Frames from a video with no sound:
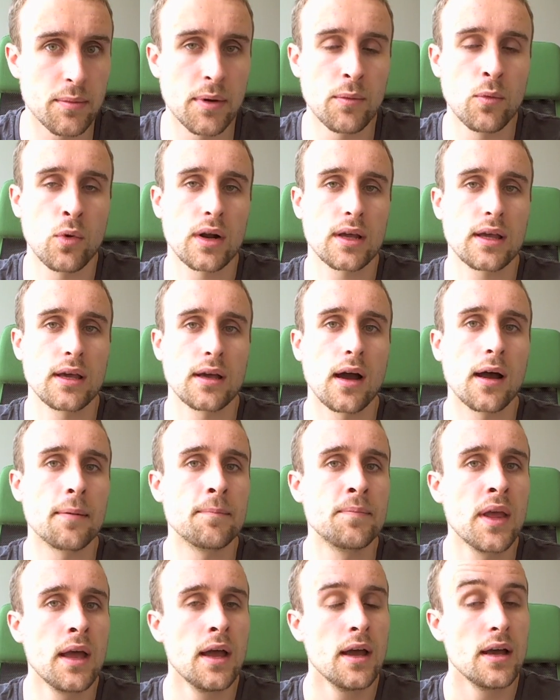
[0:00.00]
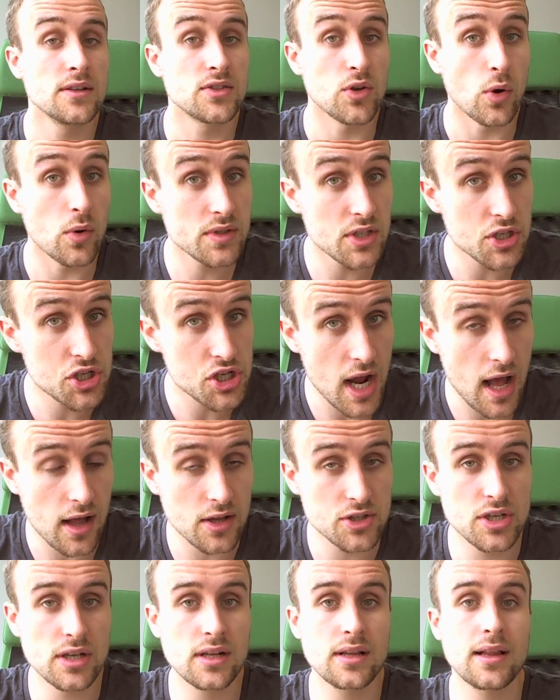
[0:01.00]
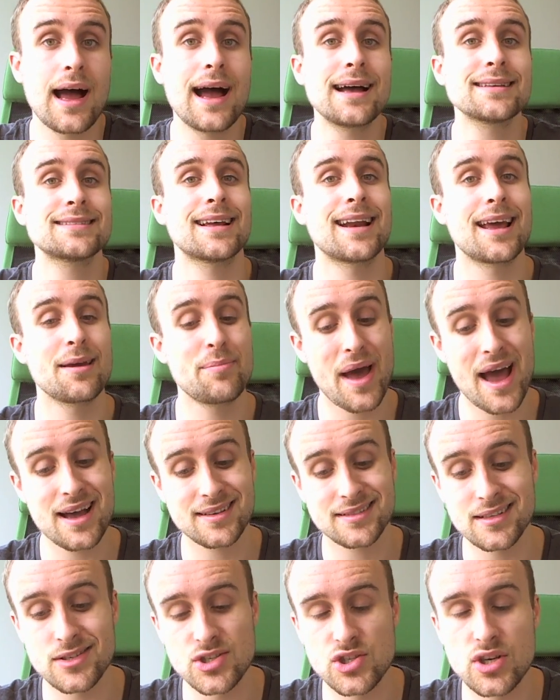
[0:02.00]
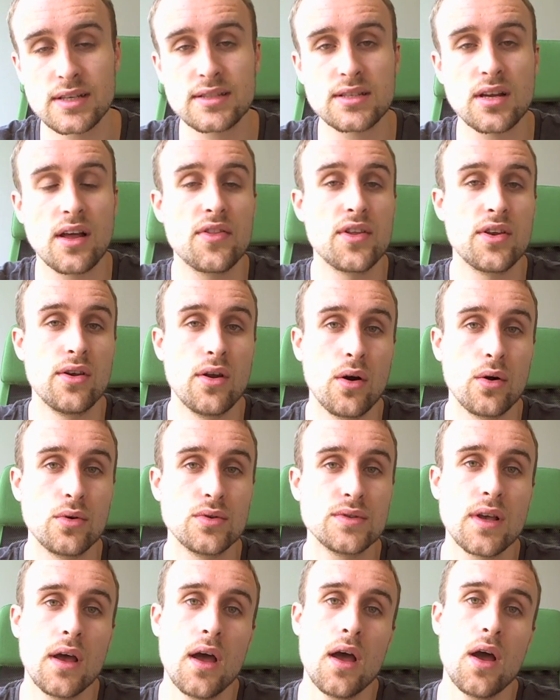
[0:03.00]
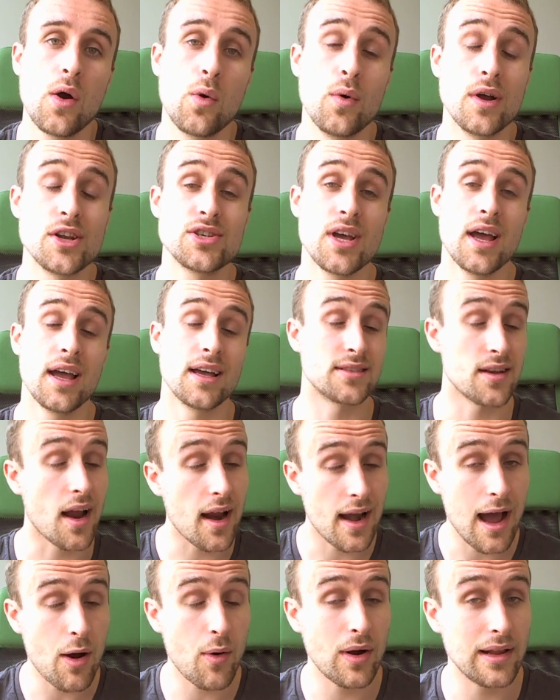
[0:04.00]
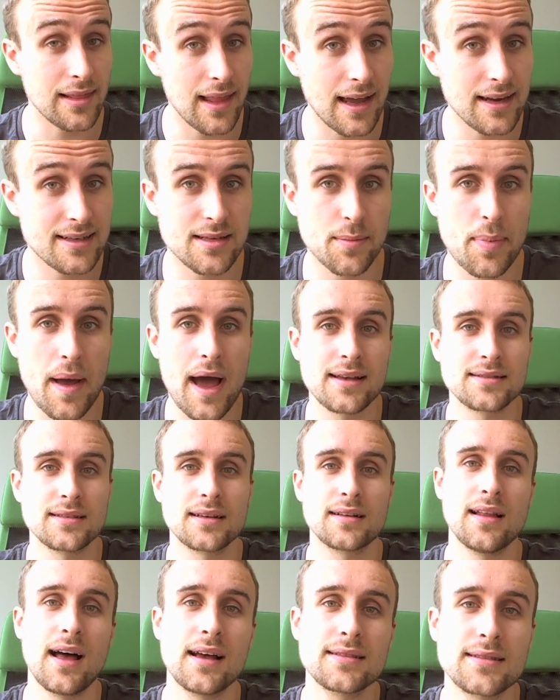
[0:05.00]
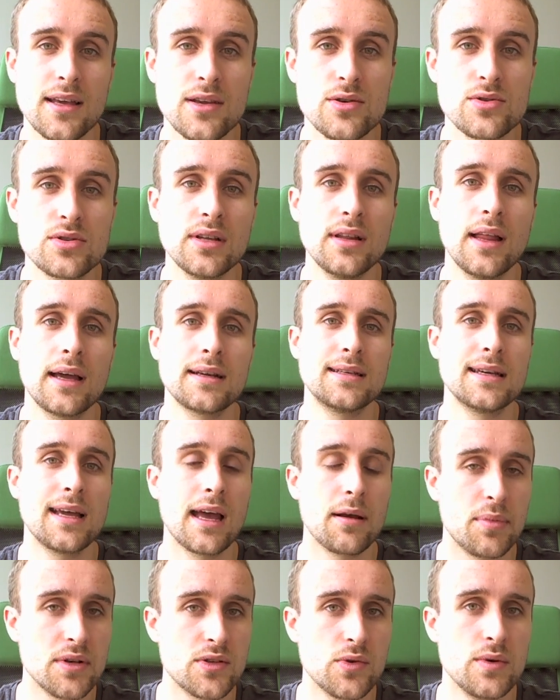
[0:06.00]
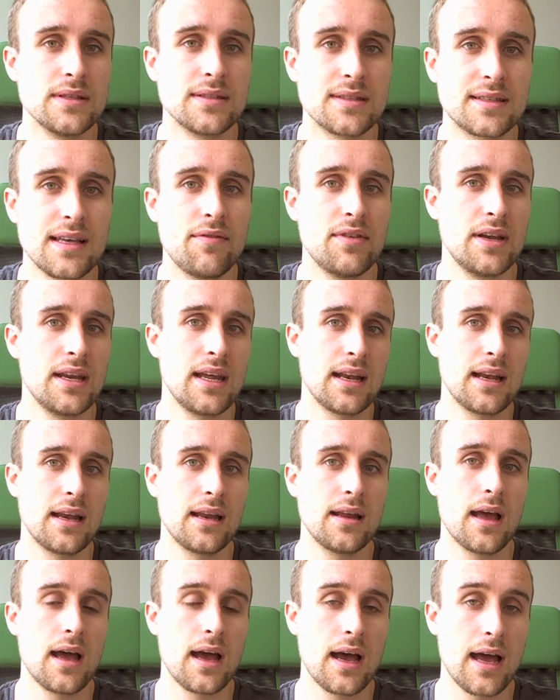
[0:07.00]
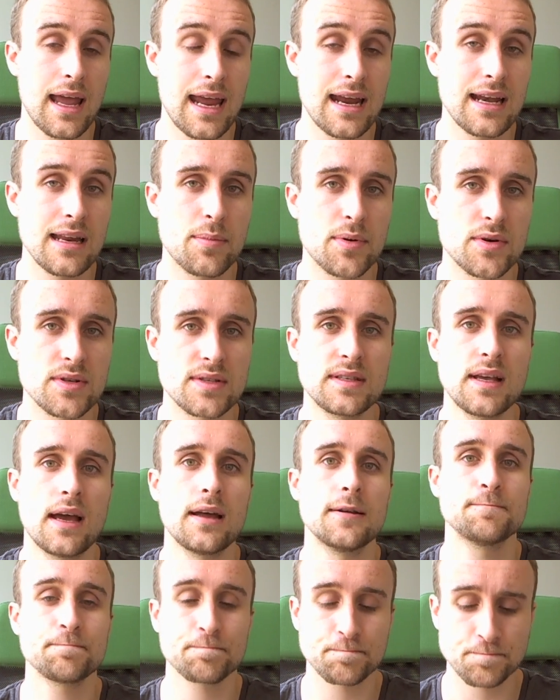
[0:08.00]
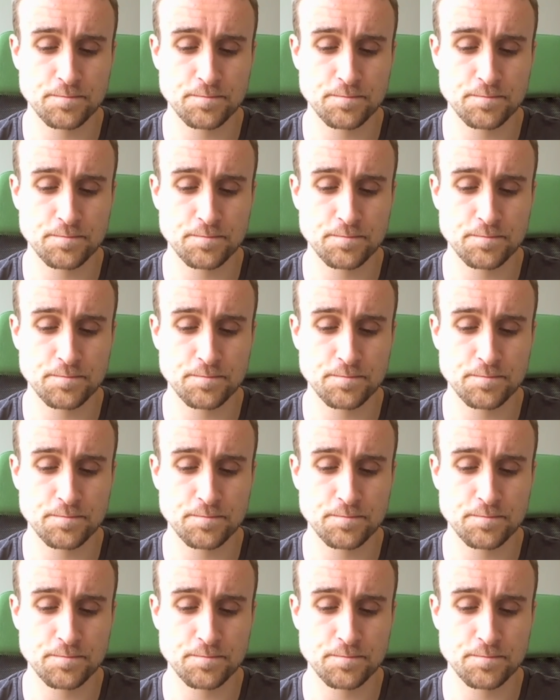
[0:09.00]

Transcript: been working on. So it was a challenging class, and I passed it just on the nose, which is not how I like to pass a class. I usually like to get between 70 and uh, 80 uh, percent